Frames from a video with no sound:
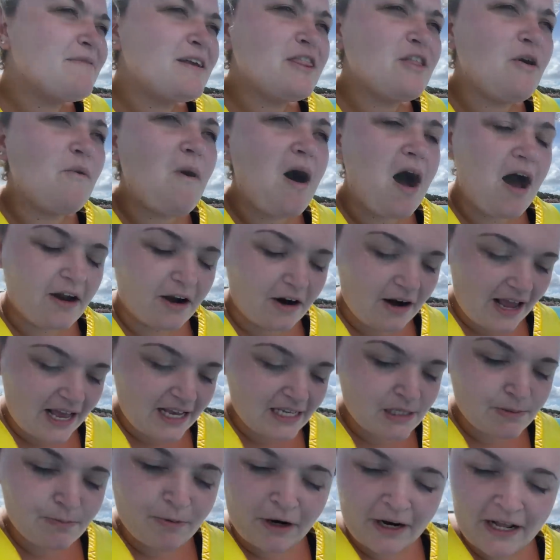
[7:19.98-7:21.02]
mean, the water
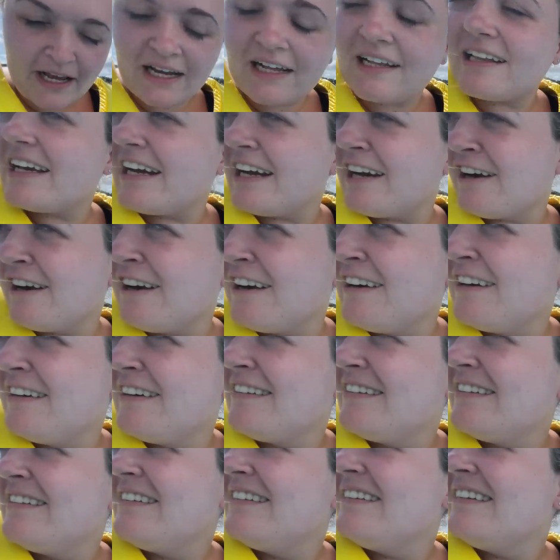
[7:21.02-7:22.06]
is pretty clear,
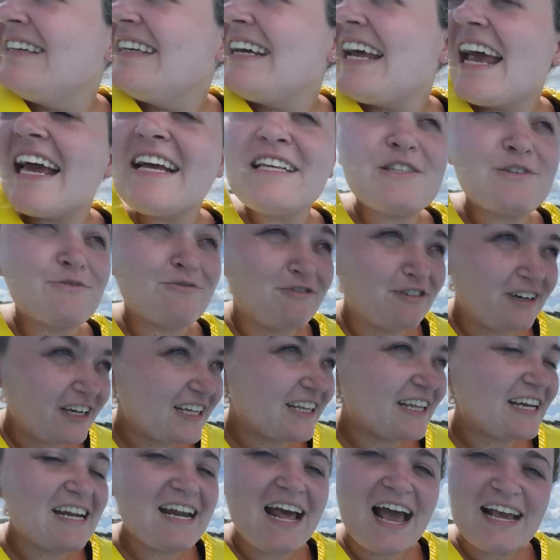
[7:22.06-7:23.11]
it's
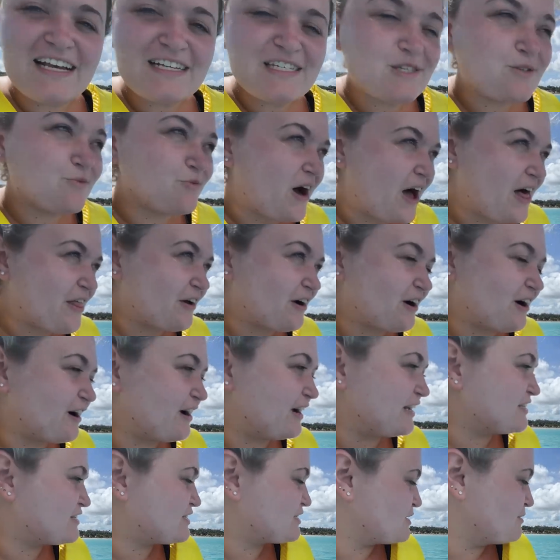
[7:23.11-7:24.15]
really nice weather,
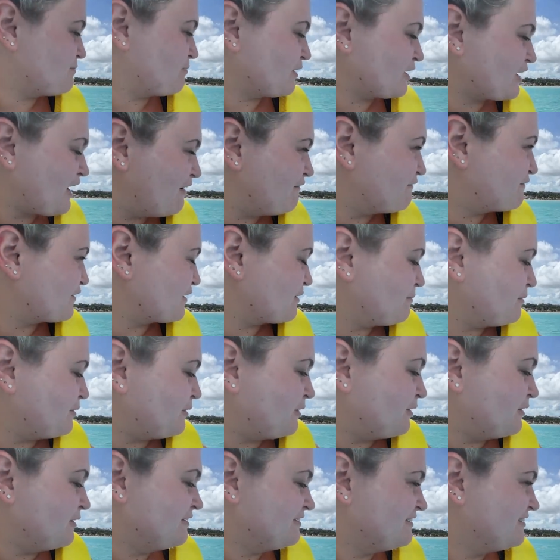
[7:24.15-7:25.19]
it's super
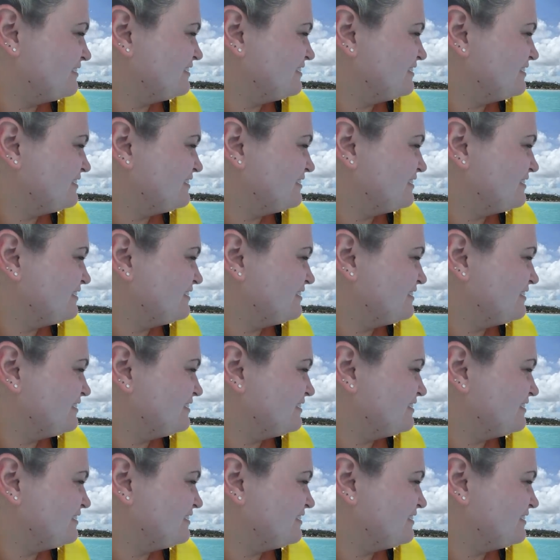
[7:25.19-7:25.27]
comfortable.